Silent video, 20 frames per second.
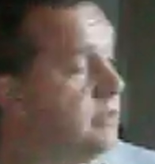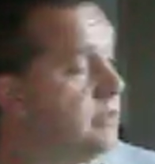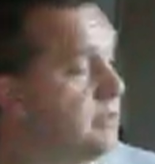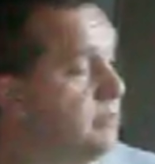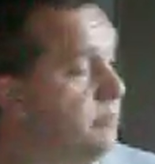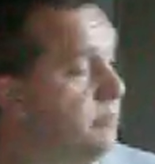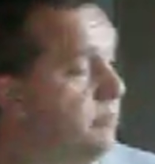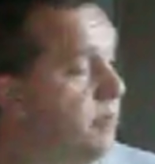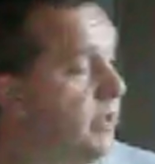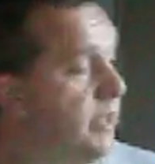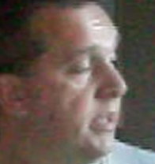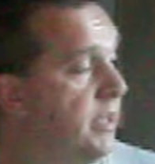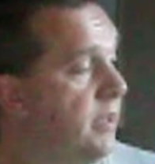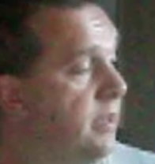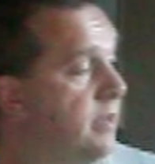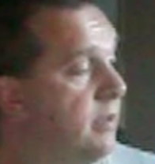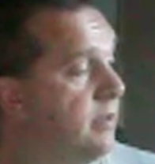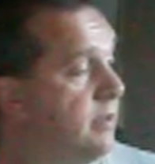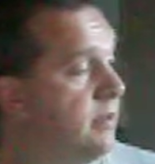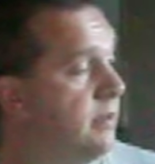simply
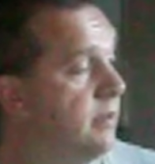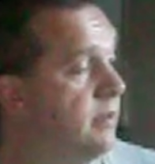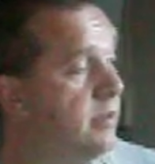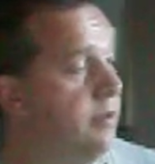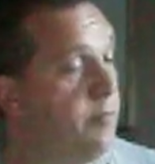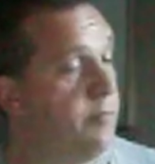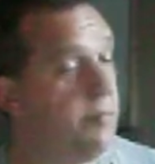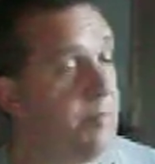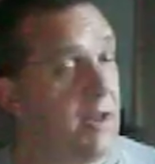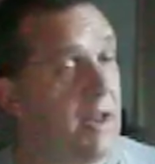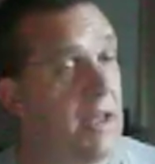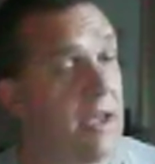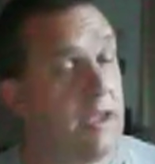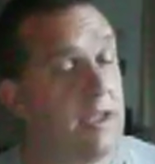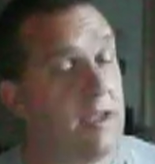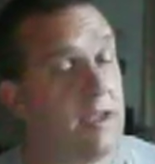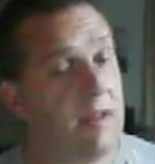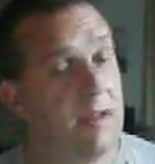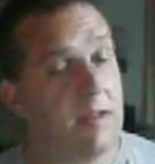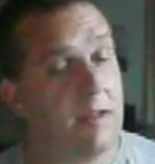you
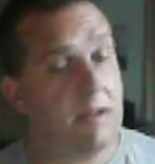play